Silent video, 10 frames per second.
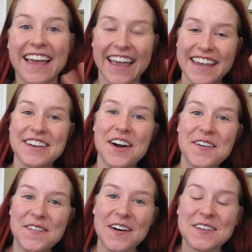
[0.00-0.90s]
Hey
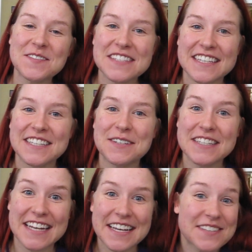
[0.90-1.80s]
y'all, welcome to
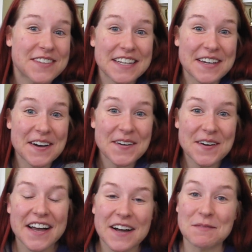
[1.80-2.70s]
today's video.
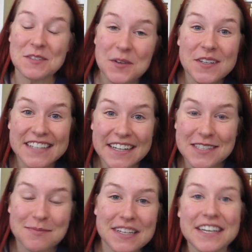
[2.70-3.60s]
I'm so excited
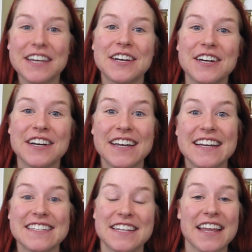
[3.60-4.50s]
to be here.
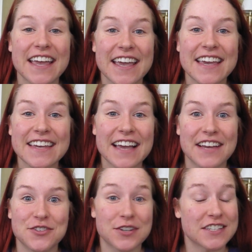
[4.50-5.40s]
Today,
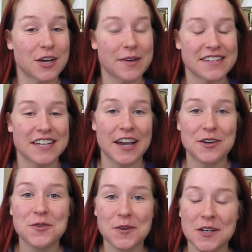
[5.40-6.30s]
as you can tell by the
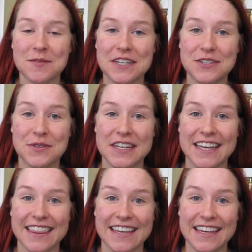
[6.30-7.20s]
title, we're gonna be
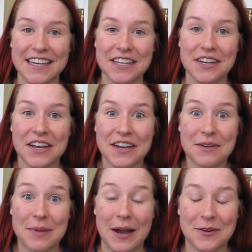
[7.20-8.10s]
doing the
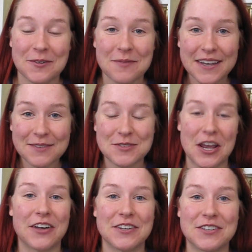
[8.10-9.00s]
Power of Makeup
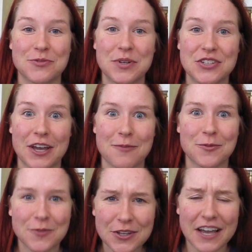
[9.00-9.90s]
Challenge, which
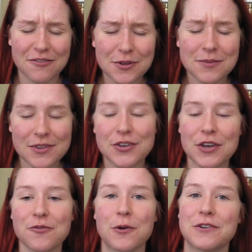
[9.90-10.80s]
I've really been
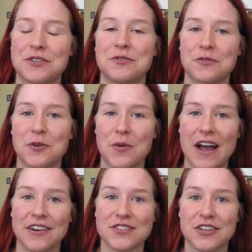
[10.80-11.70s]
looking forward to for a
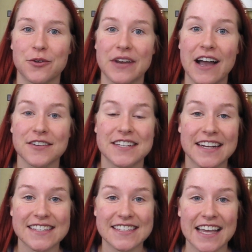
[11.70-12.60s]
while. So now
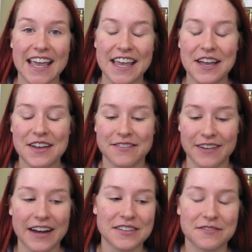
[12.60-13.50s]
today's the day,
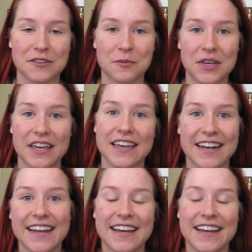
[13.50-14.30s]
finally filming it.